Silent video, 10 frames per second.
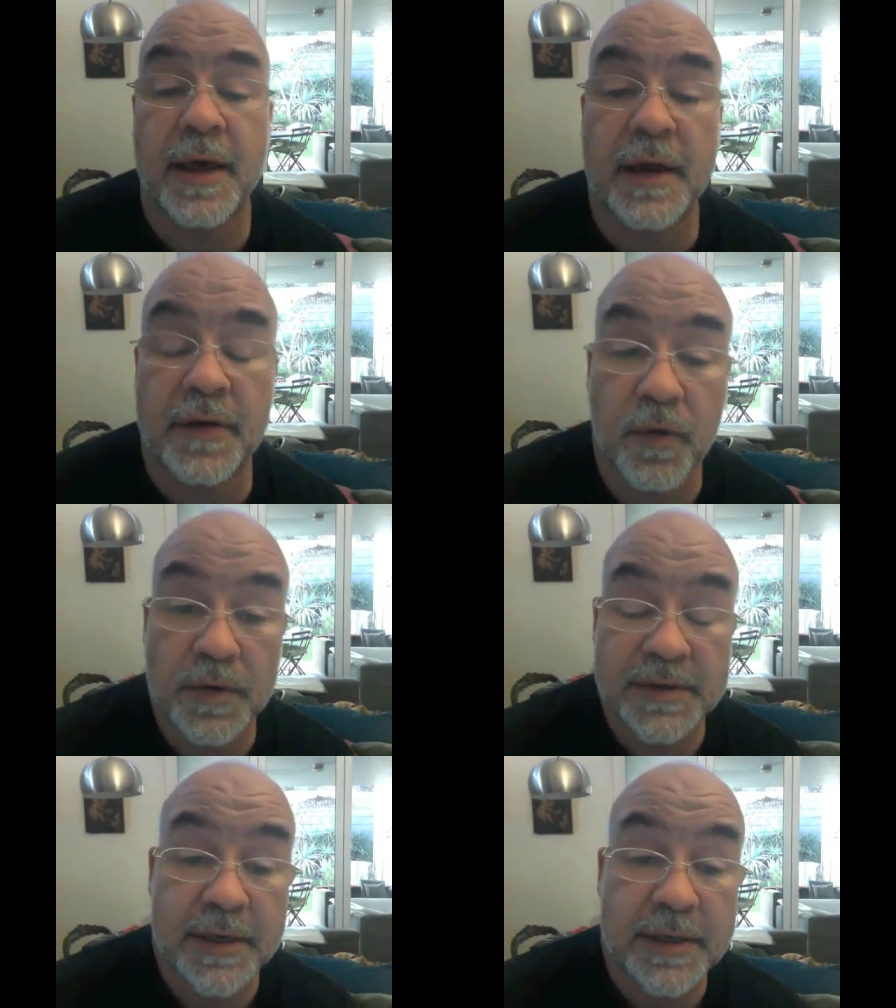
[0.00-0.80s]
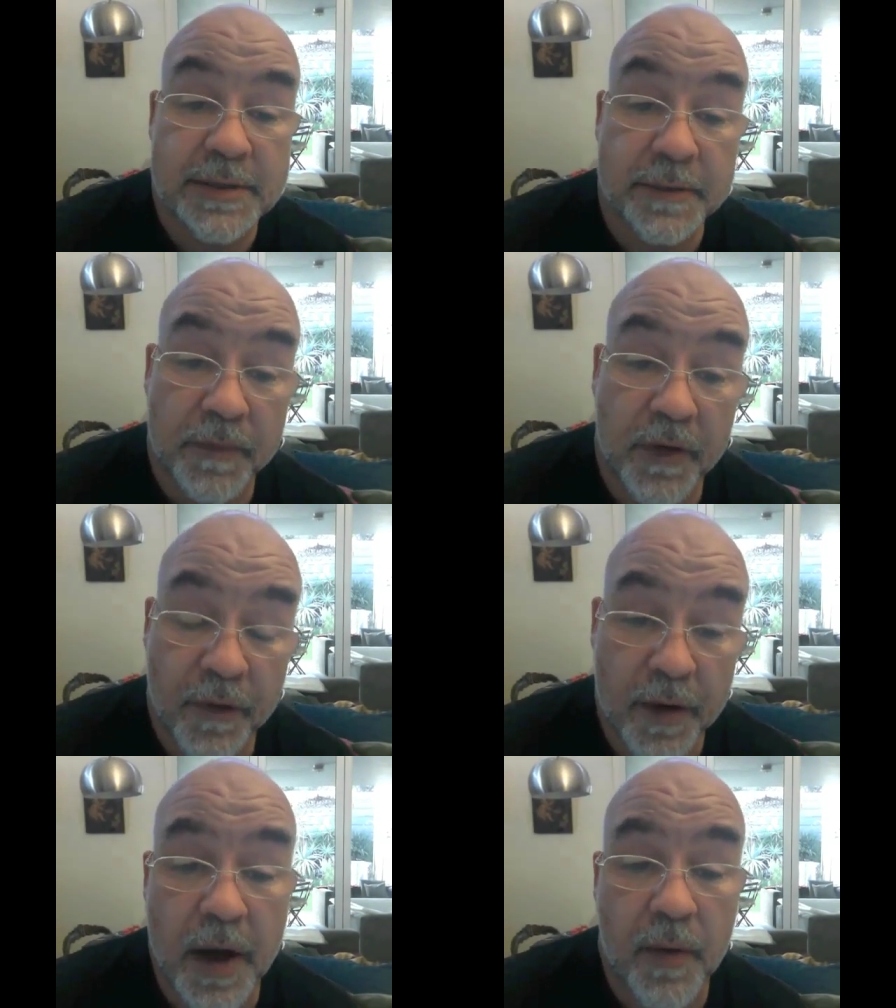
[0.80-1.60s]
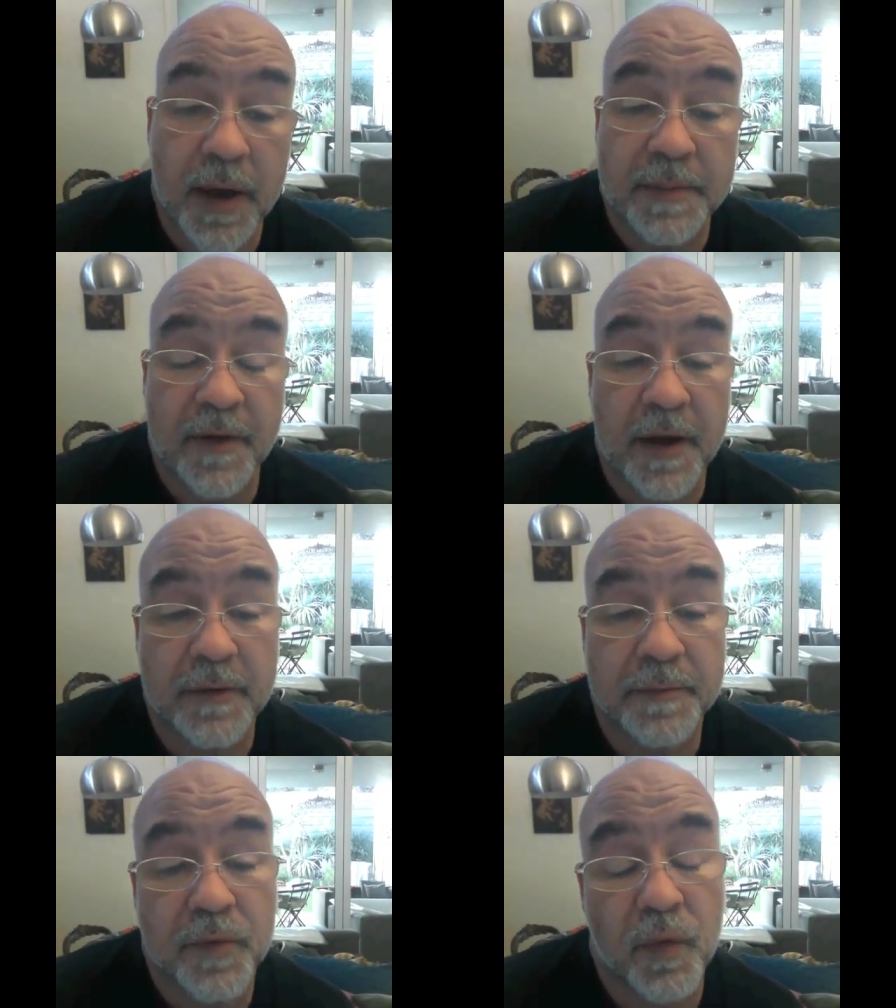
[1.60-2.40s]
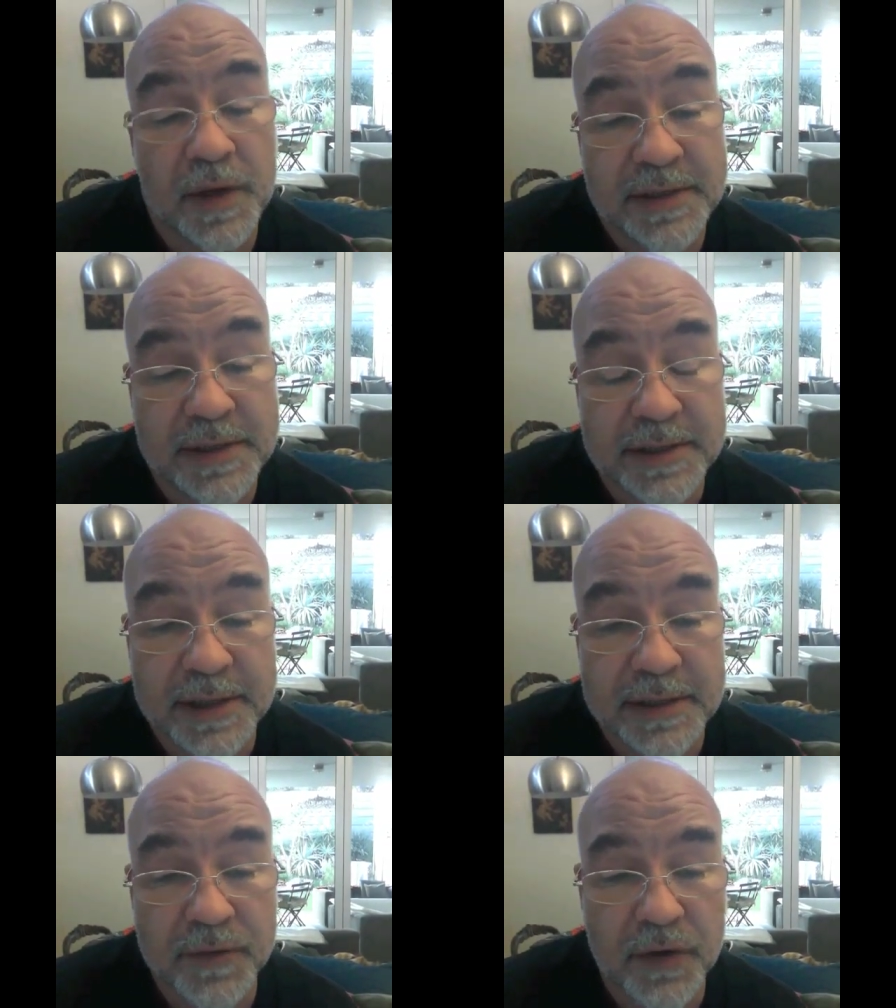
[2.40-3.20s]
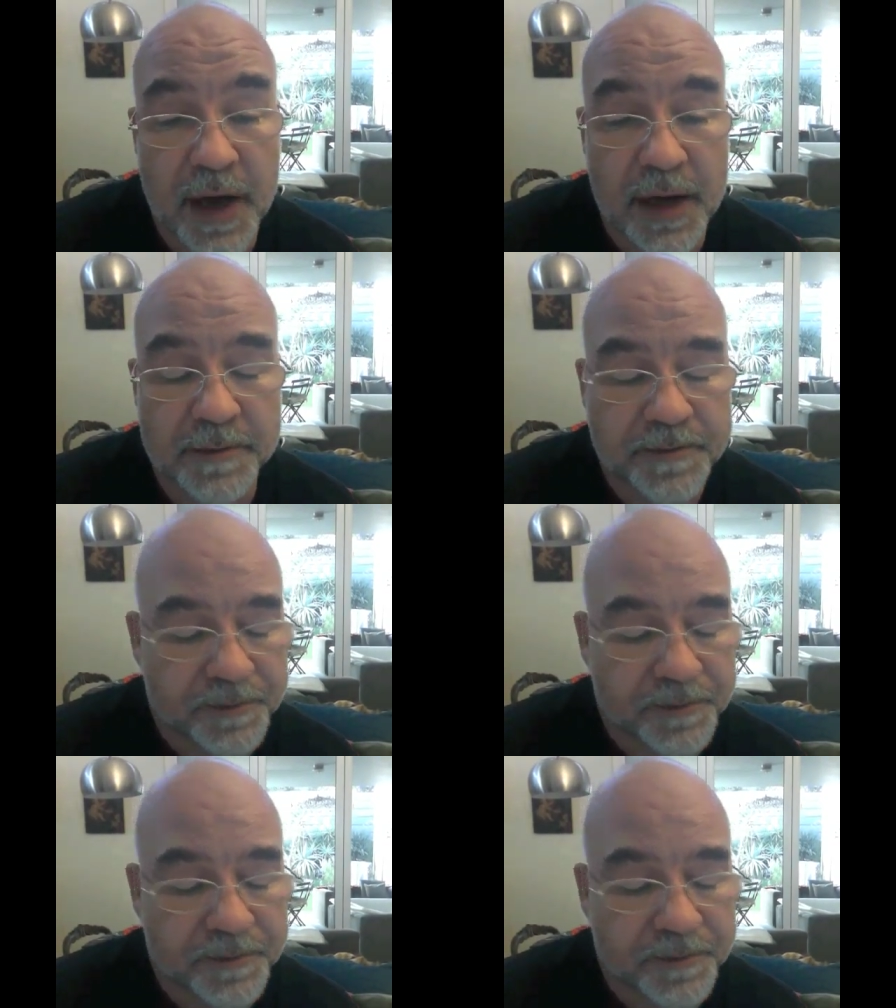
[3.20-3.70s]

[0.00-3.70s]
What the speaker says: get your seeds from our website once the seeds have dried.